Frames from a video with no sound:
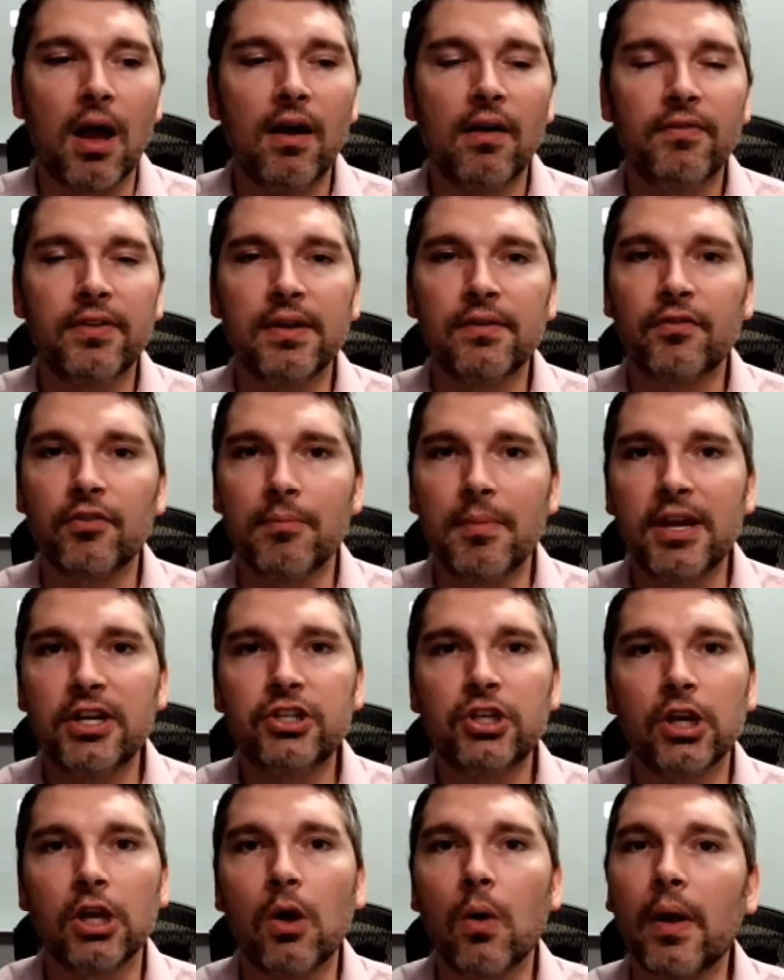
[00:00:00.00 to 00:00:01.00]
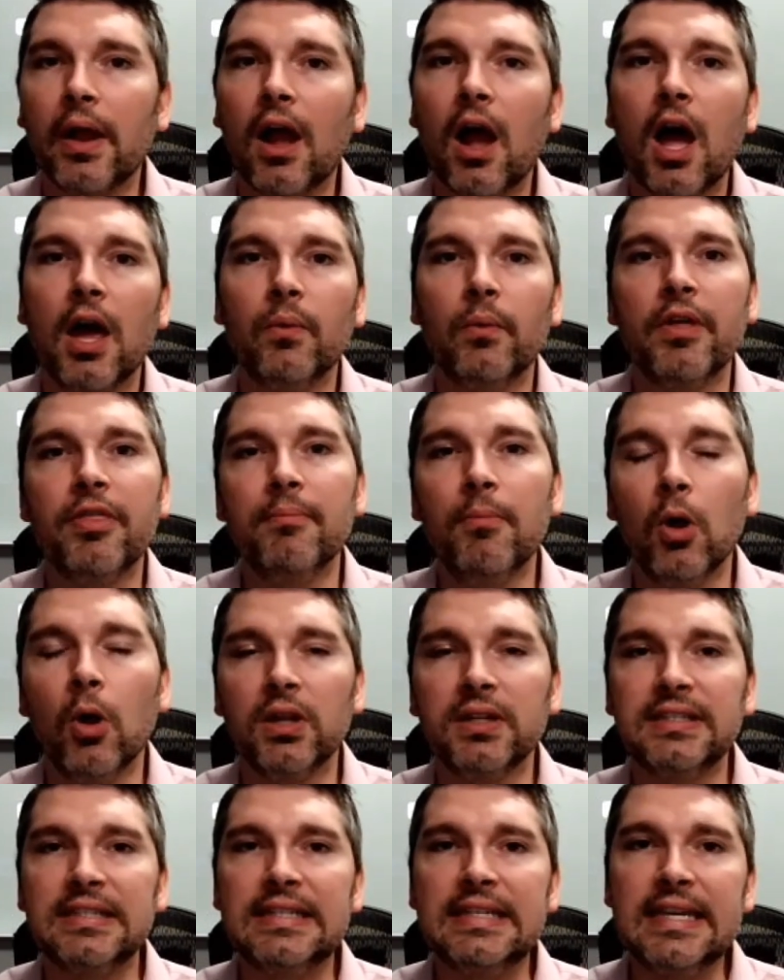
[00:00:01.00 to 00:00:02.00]
of the information going on with
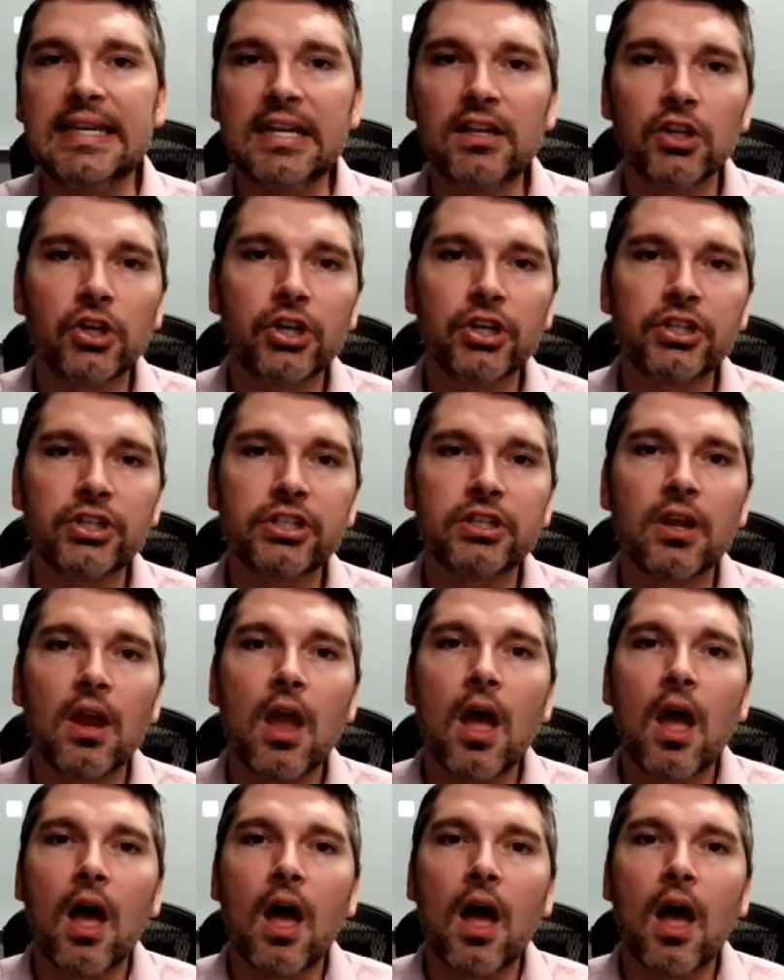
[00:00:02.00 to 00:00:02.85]
Mullen's dealers.